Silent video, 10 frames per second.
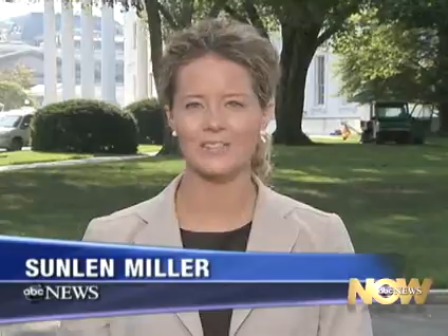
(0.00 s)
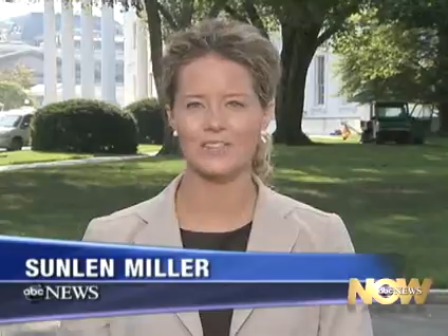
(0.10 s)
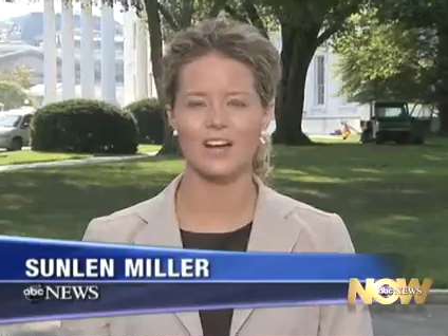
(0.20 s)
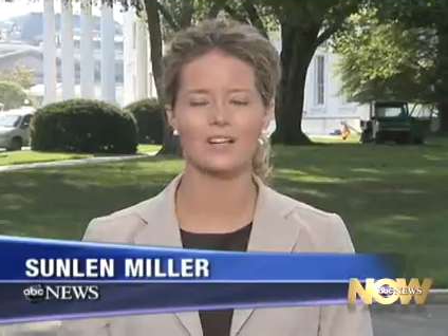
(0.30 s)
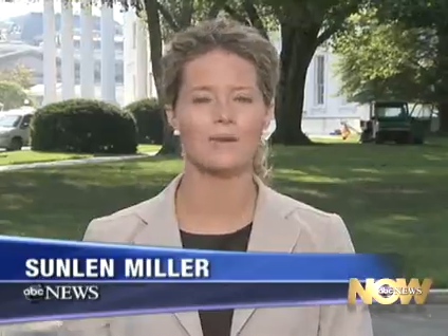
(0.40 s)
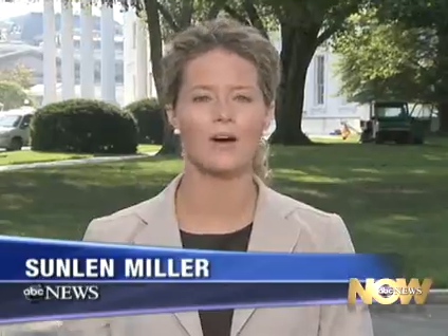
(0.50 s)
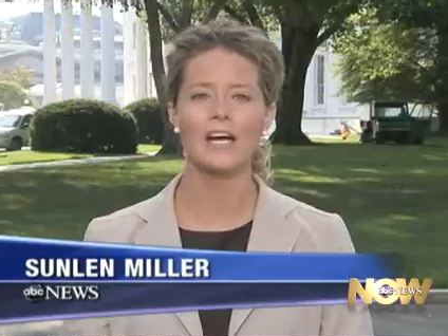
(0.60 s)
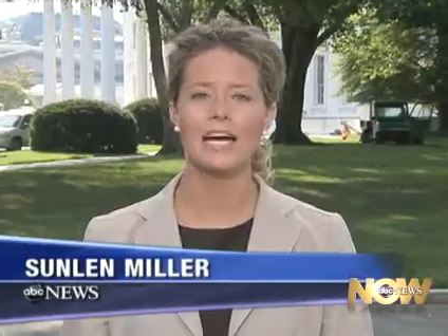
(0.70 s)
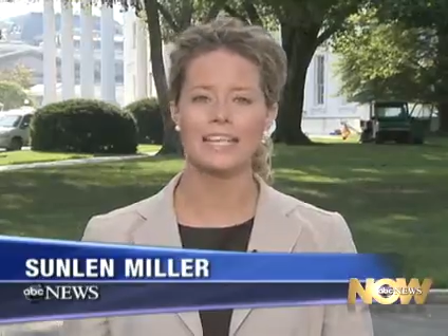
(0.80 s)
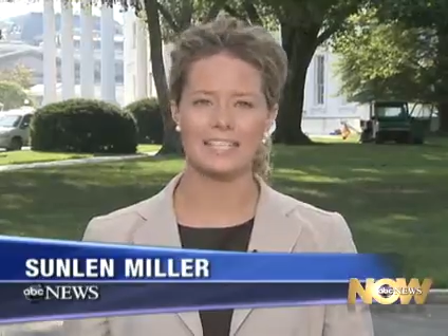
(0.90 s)
he'll talk about
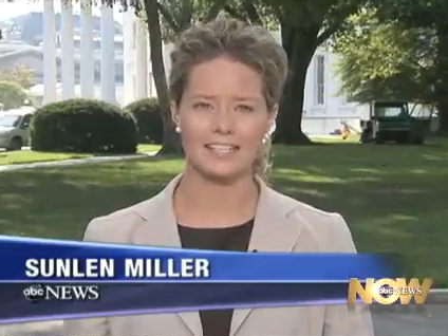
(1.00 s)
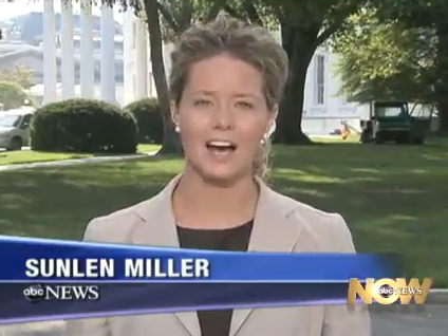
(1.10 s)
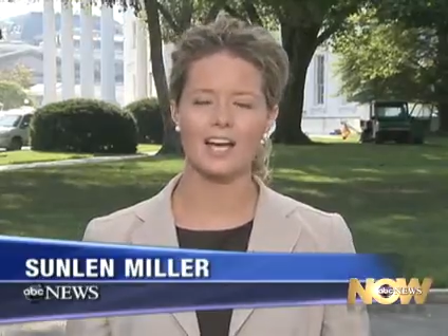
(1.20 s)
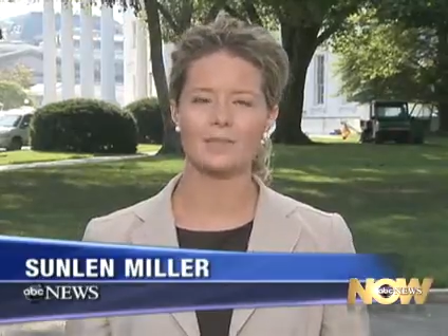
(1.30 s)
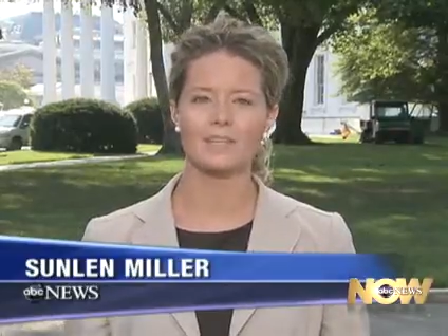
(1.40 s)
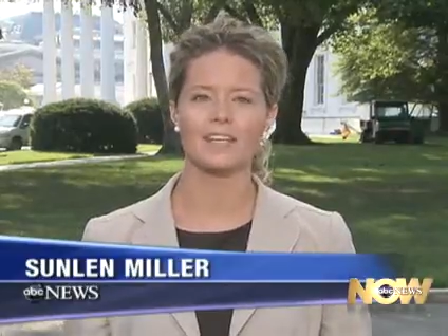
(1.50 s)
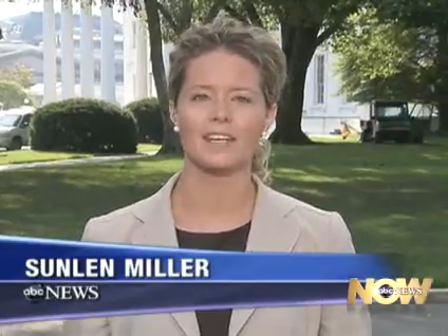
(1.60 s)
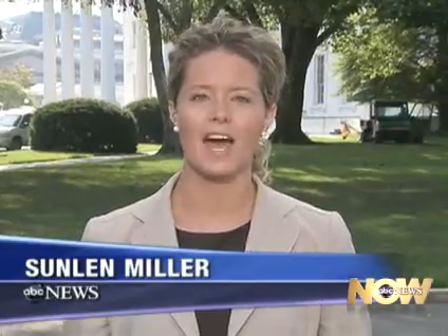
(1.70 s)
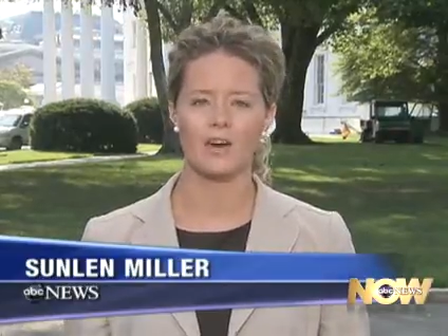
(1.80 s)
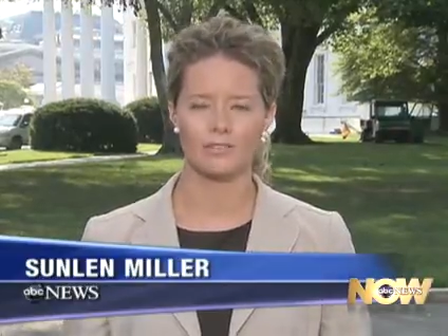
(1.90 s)
the economy
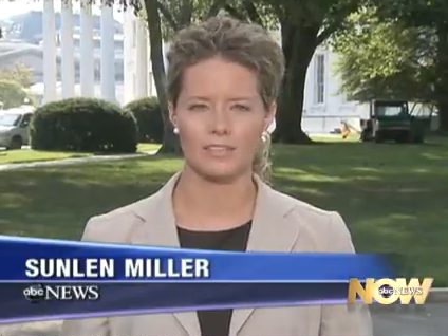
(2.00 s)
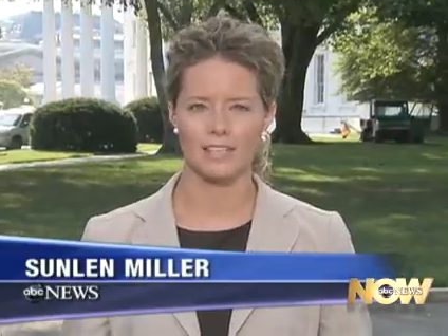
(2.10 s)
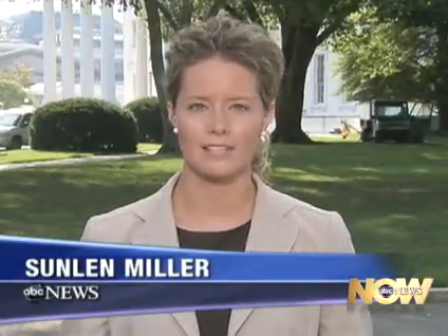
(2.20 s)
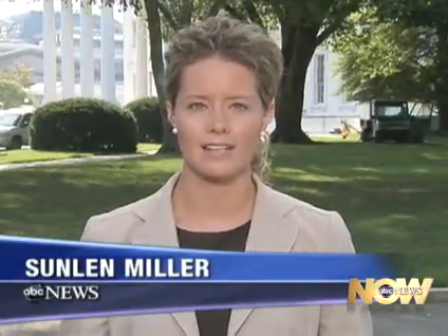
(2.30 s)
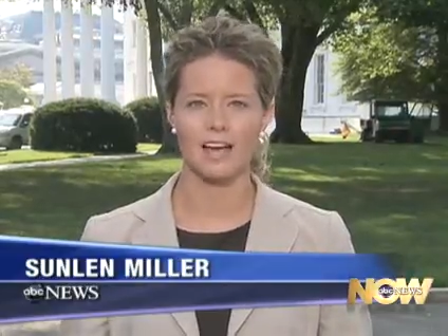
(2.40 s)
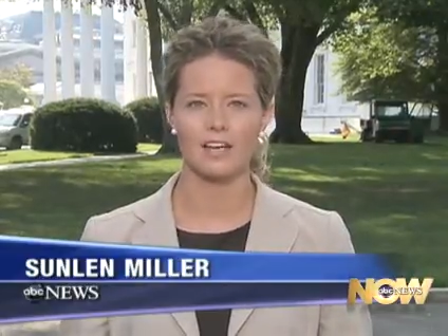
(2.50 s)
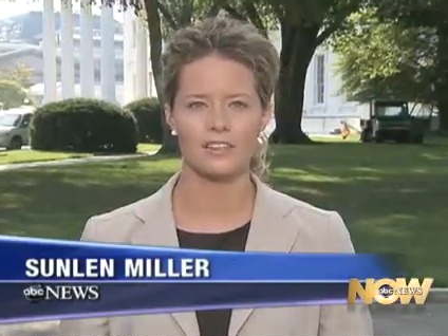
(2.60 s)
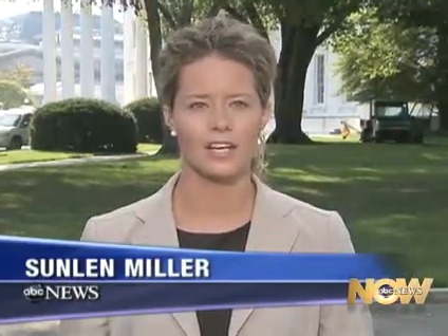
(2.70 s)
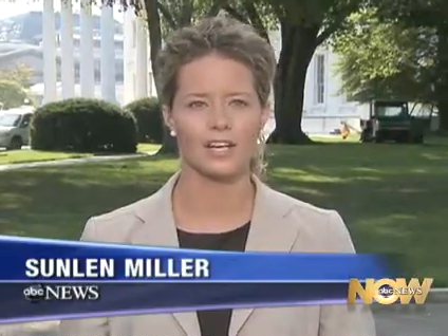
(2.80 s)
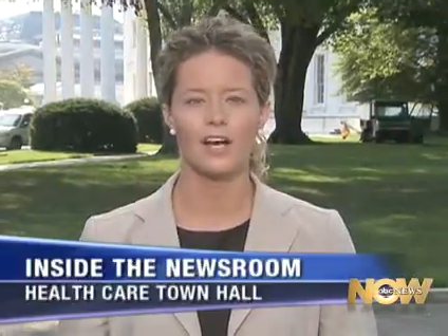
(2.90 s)
and how it relates to
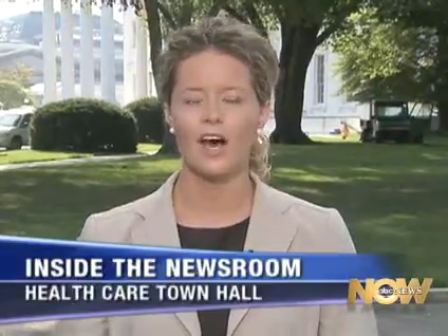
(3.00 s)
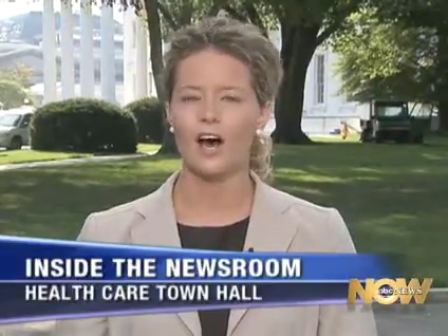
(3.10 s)
healthcare.